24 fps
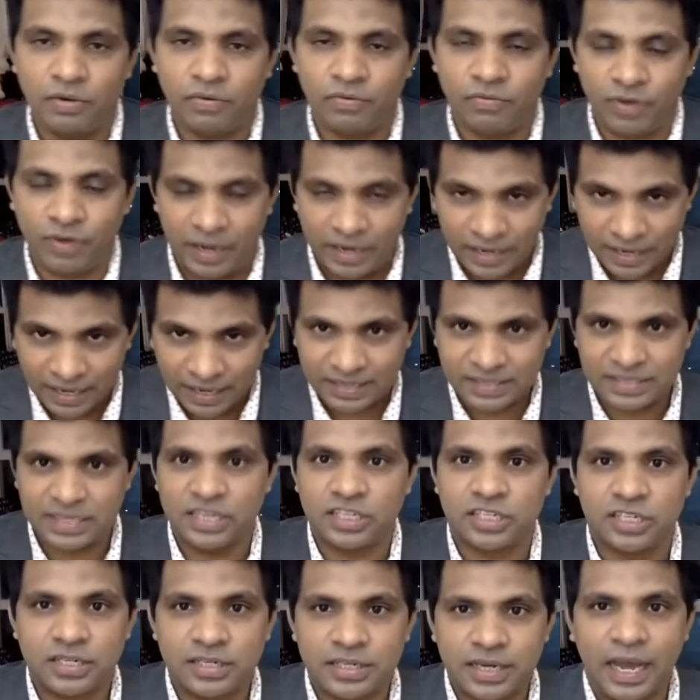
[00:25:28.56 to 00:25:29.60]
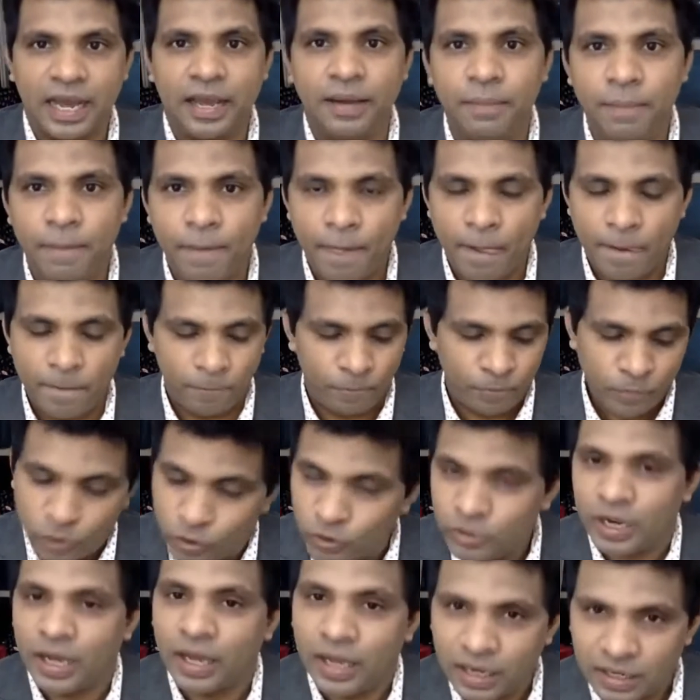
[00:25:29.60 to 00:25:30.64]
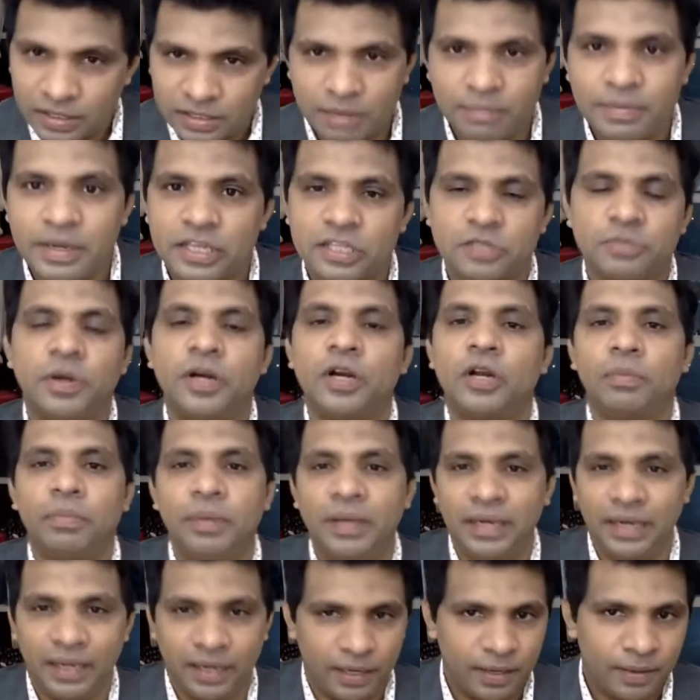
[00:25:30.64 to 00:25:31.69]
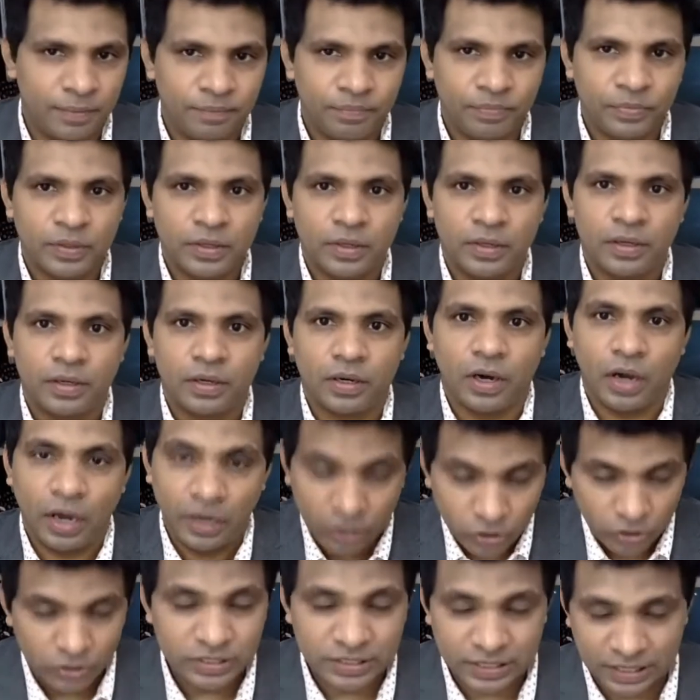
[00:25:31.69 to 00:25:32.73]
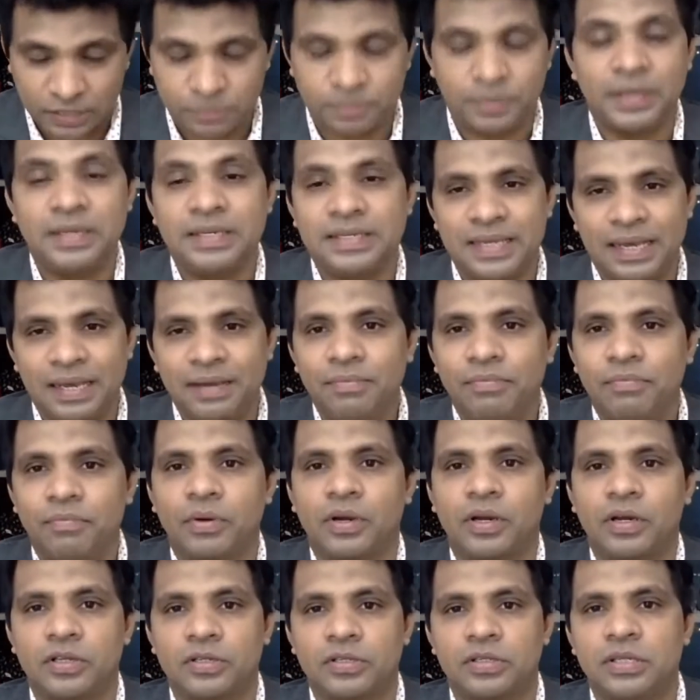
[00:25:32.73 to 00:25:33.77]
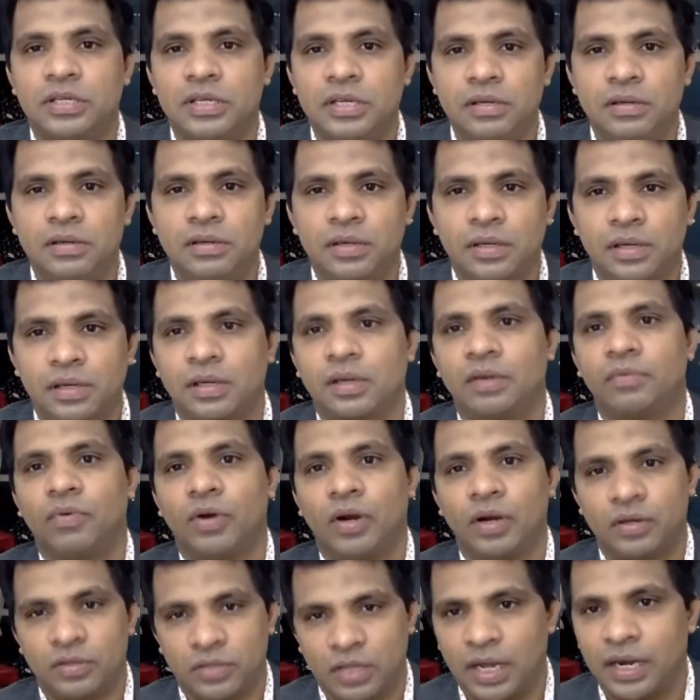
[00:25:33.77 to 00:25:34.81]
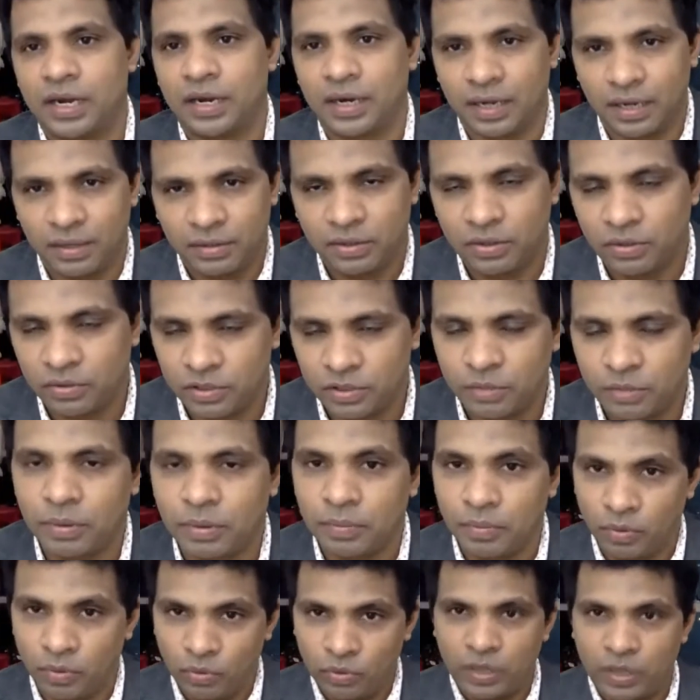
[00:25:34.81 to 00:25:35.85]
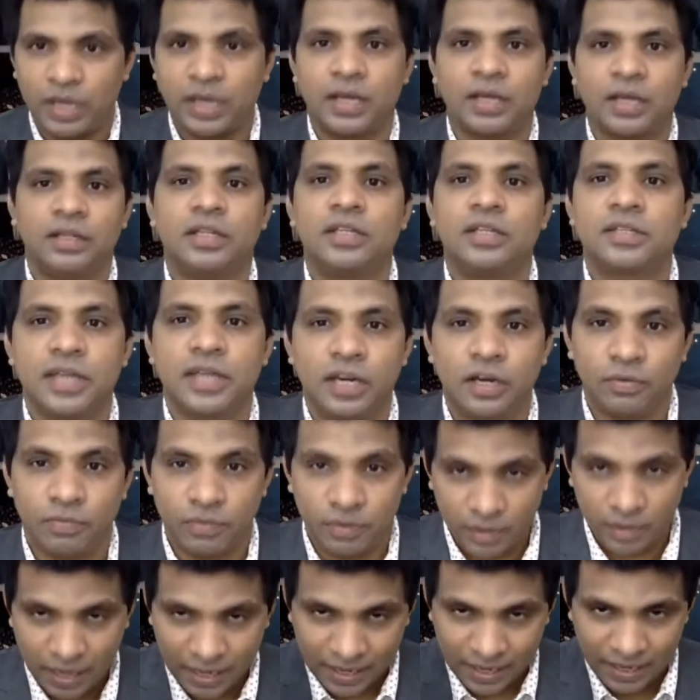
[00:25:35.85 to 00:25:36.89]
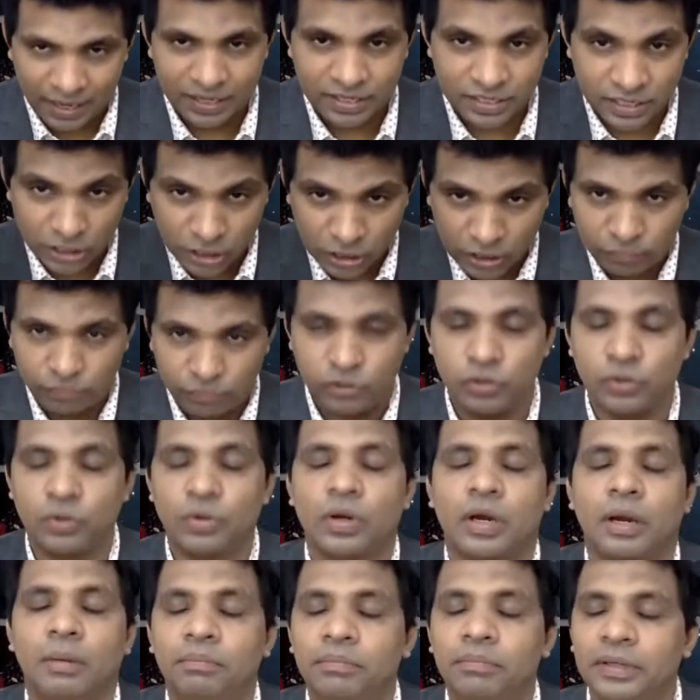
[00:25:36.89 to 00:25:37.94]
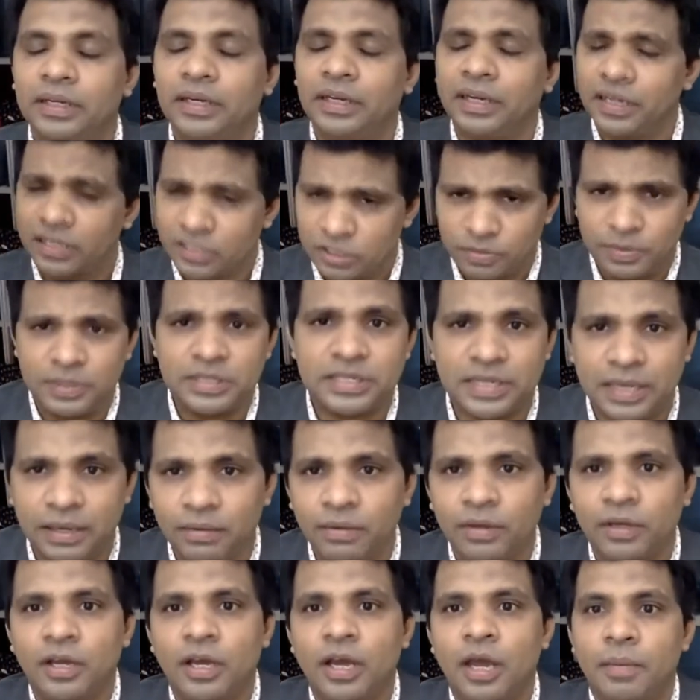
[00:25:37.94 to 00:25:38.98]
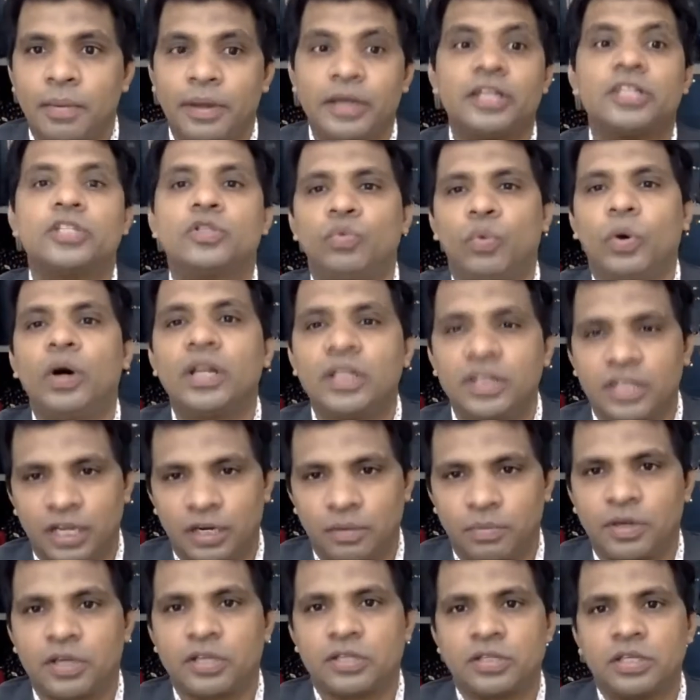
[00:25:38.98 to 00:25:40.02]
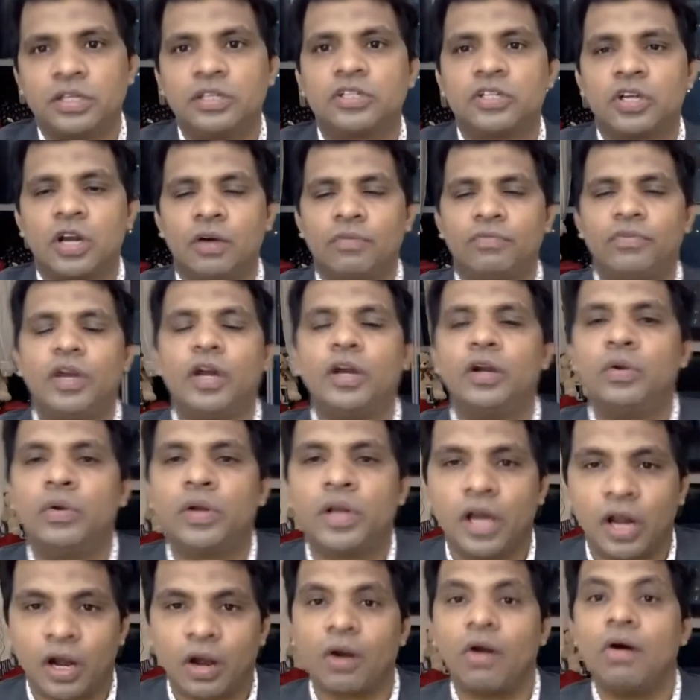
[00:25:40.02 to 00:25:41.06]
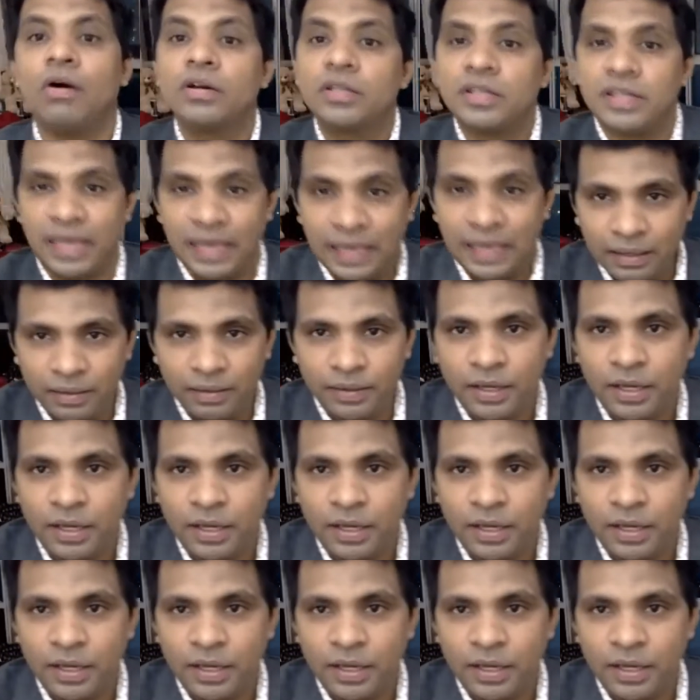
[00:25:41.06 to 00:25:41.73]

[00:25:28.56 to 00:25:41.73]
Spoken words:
finalization time, you take in some expert opinion. I know it's expensive because the keywords, the people who take this kind of analyze and give you completely expensive, but it's worth it because instead of you're doing a wrong thing,